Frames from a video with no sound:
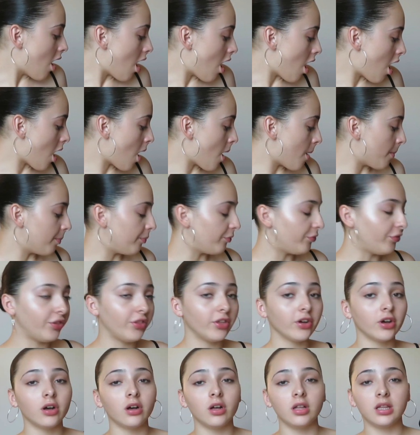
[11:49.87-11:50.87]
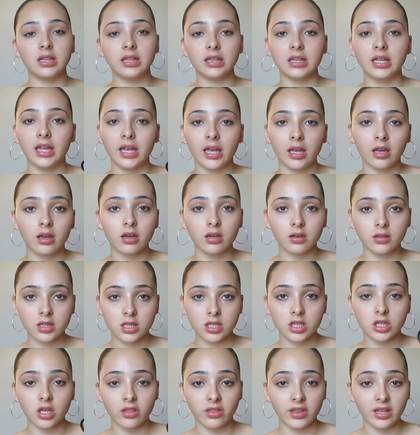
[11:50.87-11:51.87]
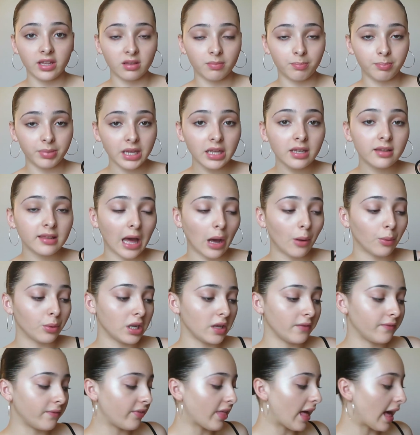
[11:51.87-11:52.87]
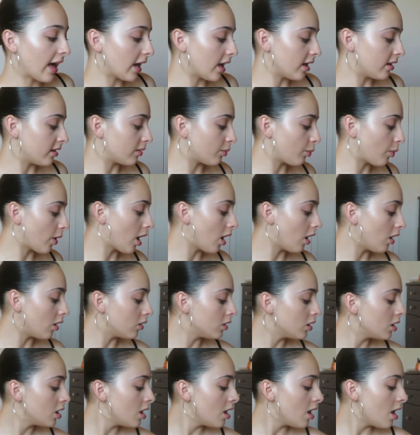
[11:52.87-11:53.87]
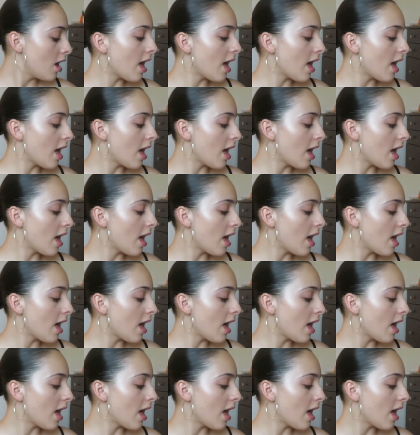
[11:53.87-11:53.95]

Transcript: The link to these Beats, I will leave that as well.